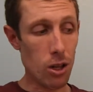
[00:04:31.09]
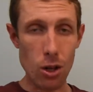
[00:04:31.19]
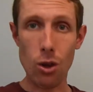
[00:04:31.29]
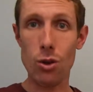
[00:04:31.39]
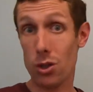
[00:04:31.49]

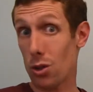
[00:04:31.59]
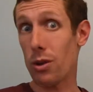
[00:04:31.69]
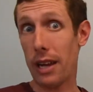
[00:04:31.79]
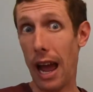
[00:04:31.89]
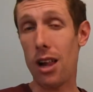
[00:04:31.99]
close to
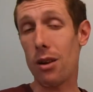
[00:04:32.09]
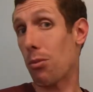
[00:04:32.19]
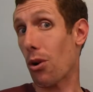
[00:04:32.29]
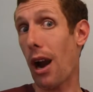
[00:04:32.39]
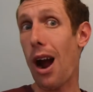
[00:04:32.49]
1 gallon
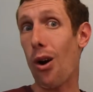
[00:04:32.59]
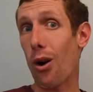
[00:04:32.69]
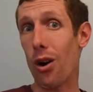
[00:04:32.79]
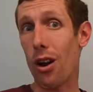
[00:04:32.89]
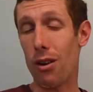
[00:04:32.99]
per
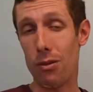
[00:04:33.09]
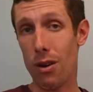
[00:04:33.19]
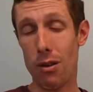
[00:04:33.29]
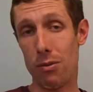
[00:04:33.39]
hour of